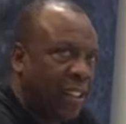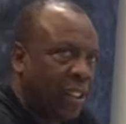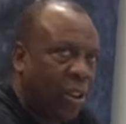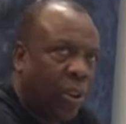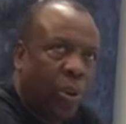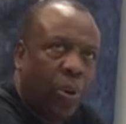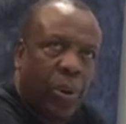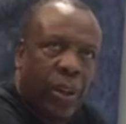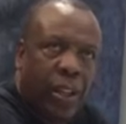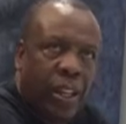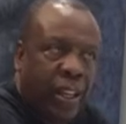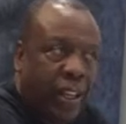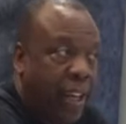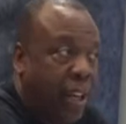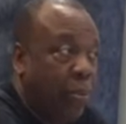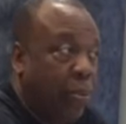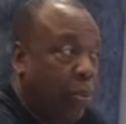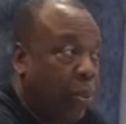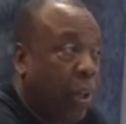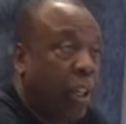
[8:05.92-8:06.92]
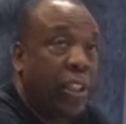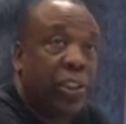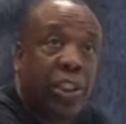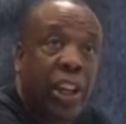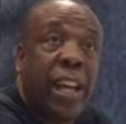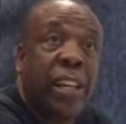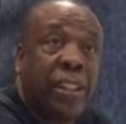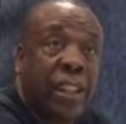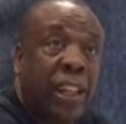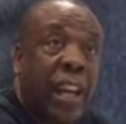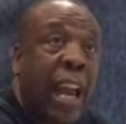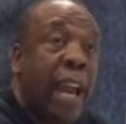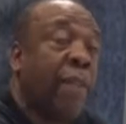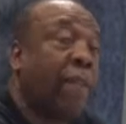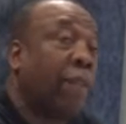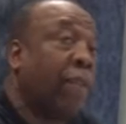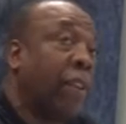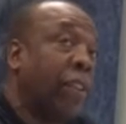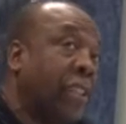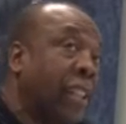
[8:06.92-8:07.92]
can go. He really changed the
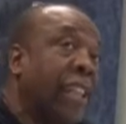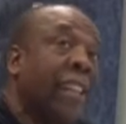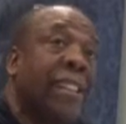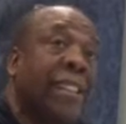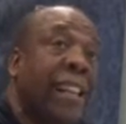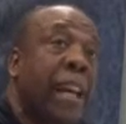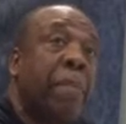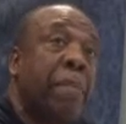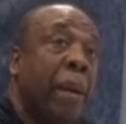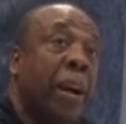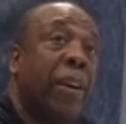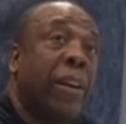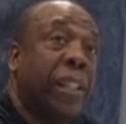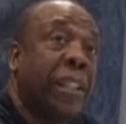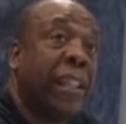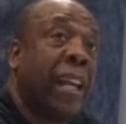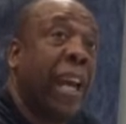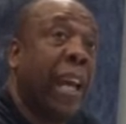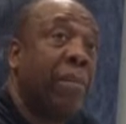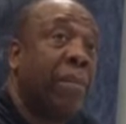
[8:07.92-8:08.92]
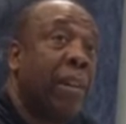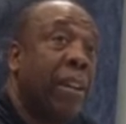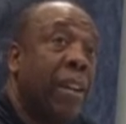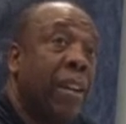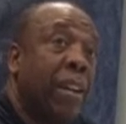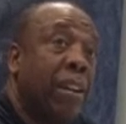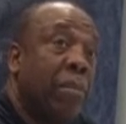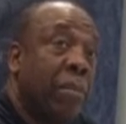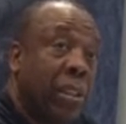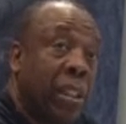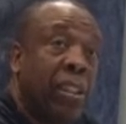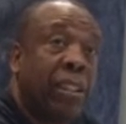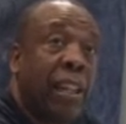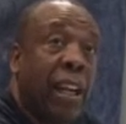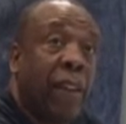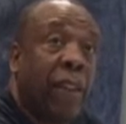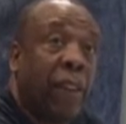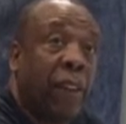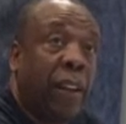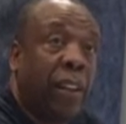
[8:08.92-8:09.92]
game for us in the St. Mary's game with his
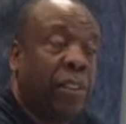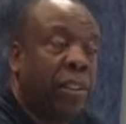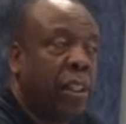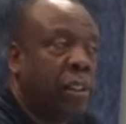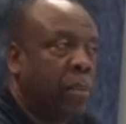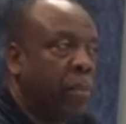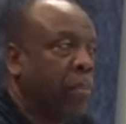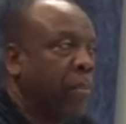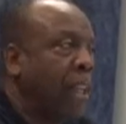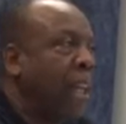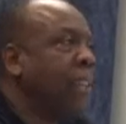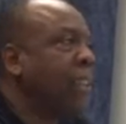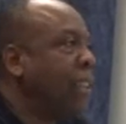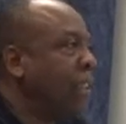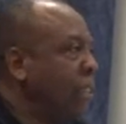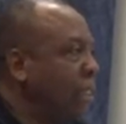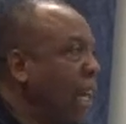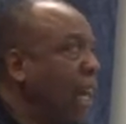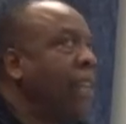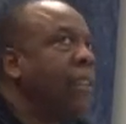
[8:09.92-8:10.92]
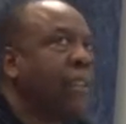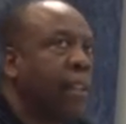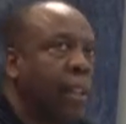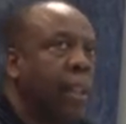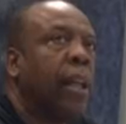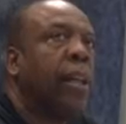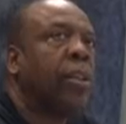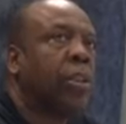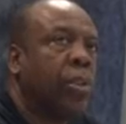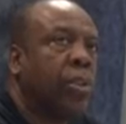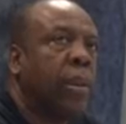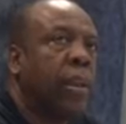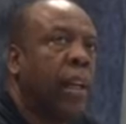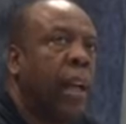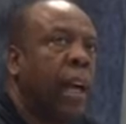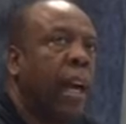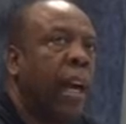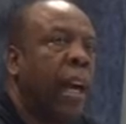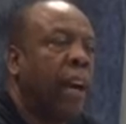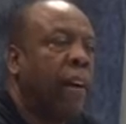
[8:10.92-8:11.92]
athleticism. That's a nice luxury
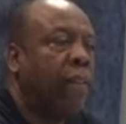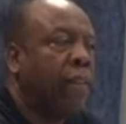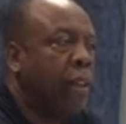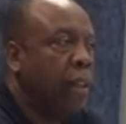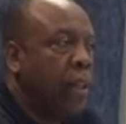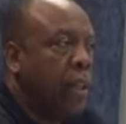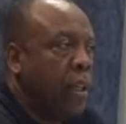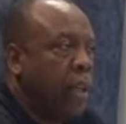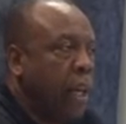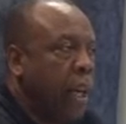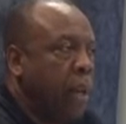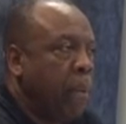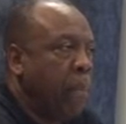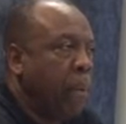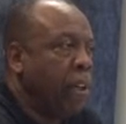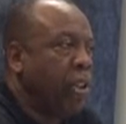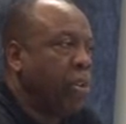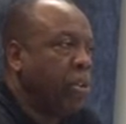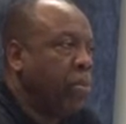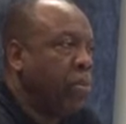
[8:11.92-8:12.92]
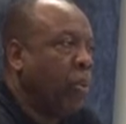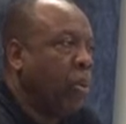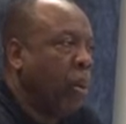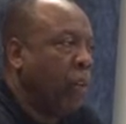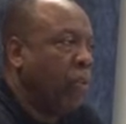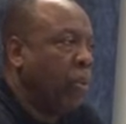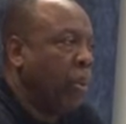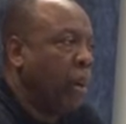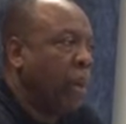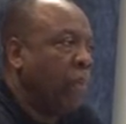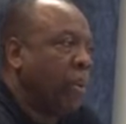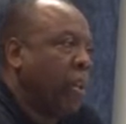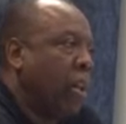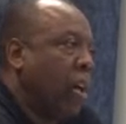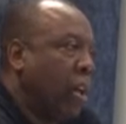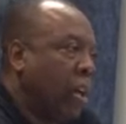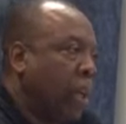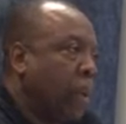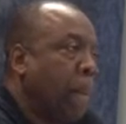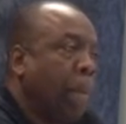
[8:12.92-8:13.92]
to have, and it makes you more of what I would
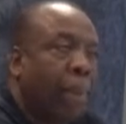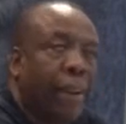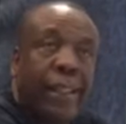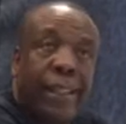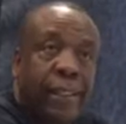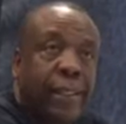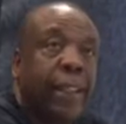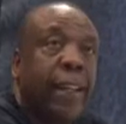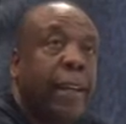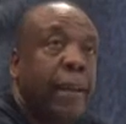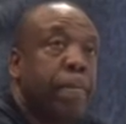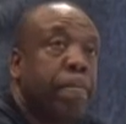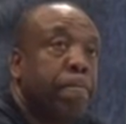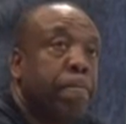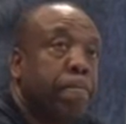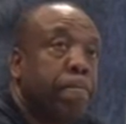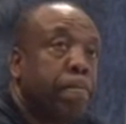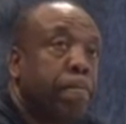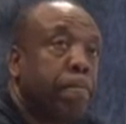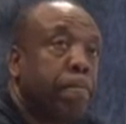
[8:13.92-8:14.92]
call a complete team.